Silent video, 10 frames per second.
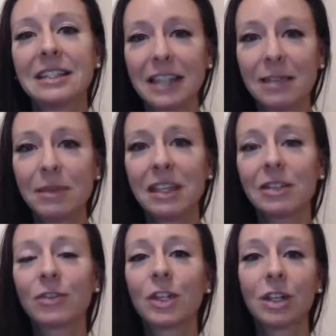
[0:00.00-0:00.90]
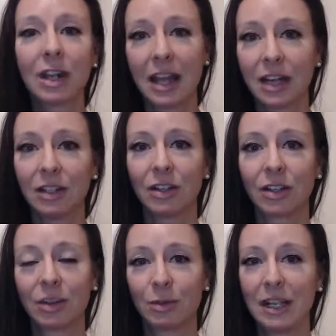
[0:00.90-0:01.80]
same thing for your
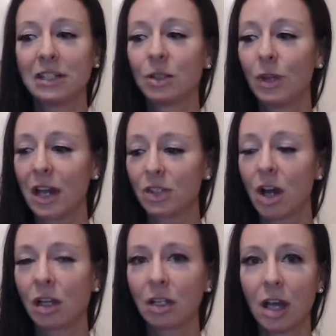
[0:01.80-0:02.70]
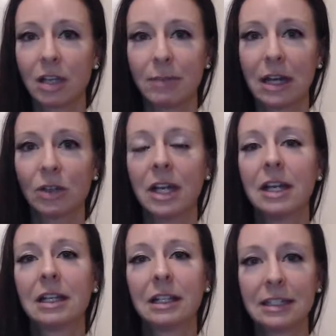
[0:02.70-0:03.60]
health, right? So I talk a lot about
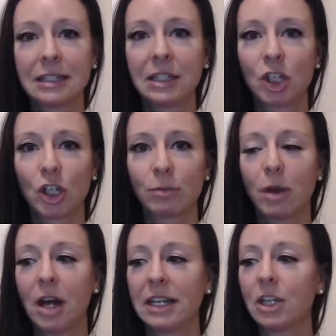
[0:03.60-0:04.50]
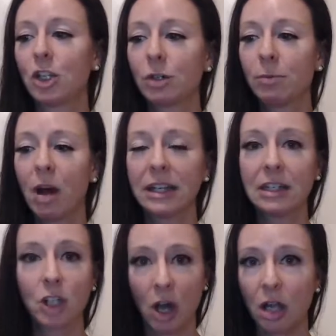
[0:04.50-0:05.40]
listening to your body. Your
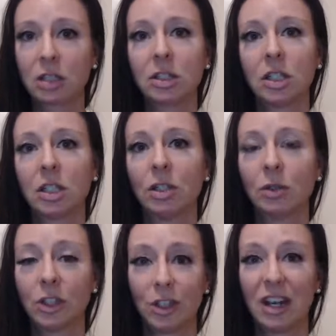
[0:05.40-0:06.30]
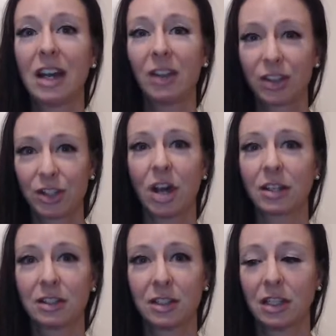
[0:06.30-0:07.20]
body talks to you, your health
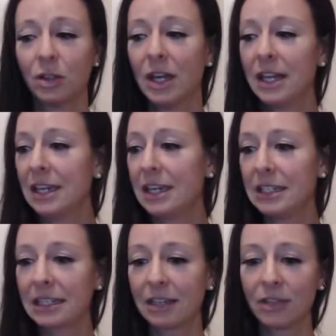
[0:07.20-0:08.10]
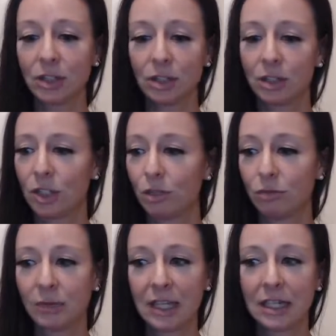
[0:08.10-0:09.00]
talks to you. It is giving
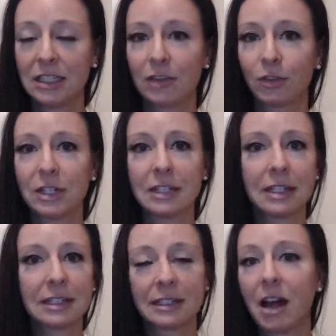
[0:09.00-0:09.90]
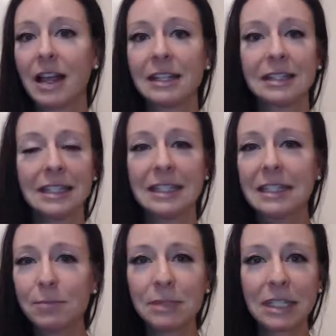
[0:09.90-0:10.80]
you different signs and
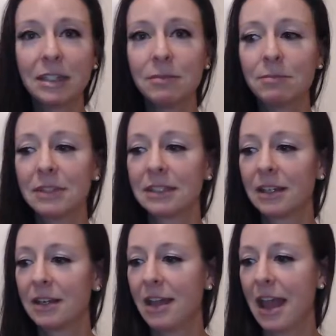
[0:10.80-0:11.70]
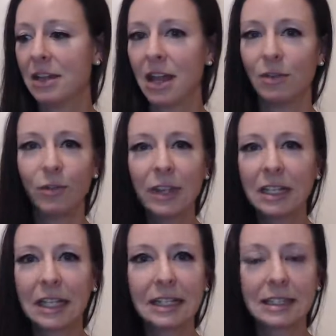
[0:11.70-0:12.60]
symptoms and
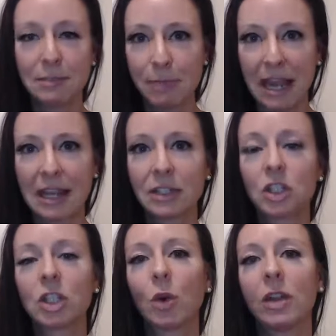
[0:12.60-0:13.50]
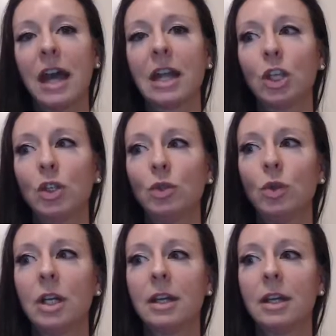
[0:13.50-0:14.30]
feelings and pains so that you